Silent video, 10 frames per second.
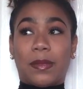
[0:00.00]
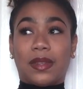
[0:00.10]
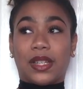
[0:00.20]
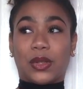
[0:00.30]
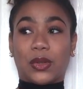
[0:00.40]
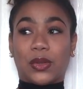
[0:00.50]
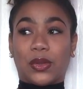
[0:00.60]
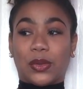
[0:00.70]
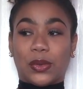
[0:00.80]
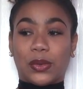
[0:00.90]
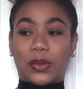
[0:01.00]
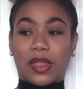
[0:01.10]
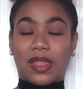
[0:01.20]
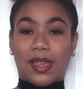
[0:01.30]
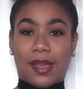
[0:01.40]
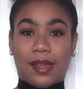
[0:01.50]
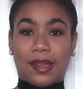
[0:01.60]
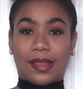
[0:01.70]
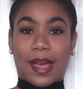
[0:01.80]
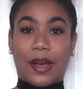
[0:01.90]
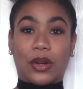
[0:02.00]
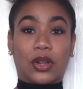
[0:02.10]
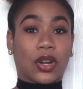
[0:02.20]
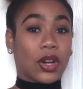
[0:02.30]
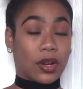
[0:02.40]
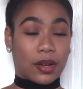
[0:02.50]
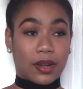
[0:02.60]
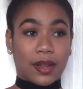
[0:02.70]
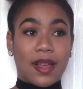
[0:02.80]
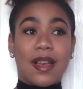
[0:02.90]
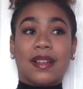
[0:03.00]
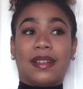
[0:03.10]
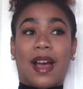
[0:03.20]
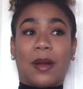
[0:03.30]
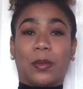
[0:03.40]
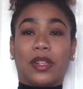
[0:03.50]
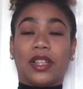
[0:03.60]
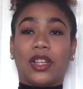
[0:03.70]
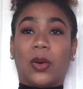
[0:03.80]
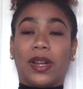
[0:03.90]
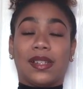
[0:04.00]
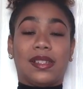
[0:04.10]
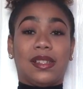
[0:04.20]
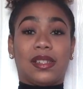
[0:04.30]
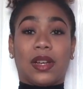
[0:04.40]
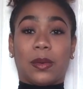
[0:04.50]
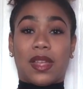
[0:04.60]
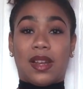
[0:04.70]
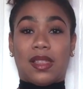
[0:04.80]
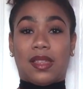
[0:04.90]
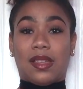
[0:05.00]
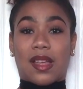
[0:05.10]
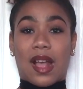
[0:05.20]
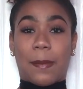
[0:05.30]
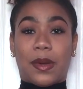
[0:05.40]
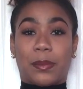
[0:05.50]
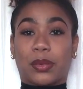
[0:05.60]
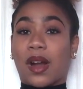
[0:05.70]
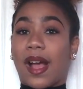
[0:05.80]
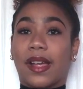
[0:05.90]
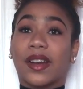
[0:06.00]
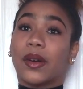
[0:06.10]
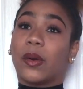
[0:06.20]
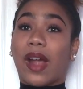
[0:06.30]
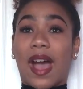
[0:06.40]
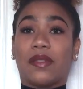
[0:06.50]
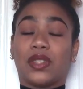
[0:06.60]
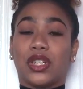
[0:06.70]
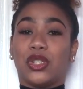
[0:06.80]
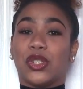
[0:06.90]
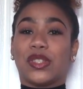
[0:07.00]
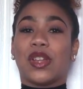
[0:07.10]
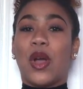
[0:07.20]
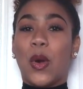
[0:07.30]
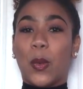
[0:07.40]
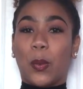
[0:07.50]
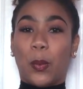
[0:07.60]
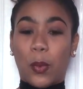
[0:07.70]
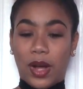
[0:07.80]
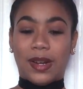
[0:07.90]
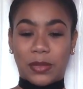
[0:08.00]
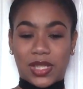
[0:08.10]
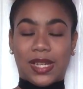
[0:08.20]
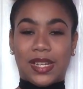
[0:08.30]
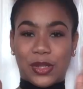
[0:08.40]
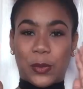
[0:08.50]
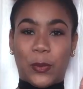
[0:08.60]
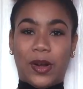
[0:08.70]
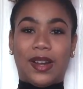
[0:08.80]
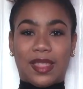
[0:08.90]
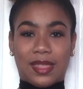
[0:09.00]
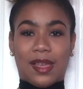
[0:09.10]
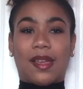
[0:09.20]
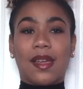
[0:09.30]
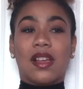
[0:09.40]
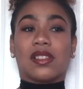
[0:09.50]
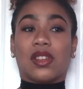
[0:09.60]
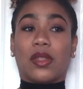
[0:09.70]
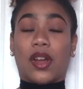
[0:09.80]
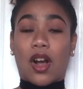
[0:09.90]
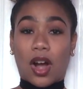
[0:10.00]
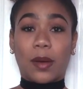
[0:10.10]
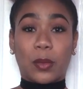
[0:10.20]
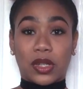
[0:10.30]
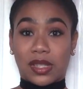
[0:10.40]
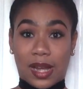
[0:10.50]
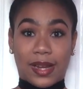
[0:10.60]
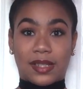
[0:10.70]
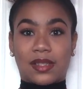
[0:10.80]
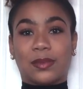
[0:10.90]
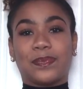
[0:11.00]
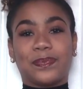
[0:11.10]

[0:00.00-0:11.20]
little thing that occurred. Not really going into detail with anything that happened prior or after, just one. I'm just sticking to one thing. So there are more sides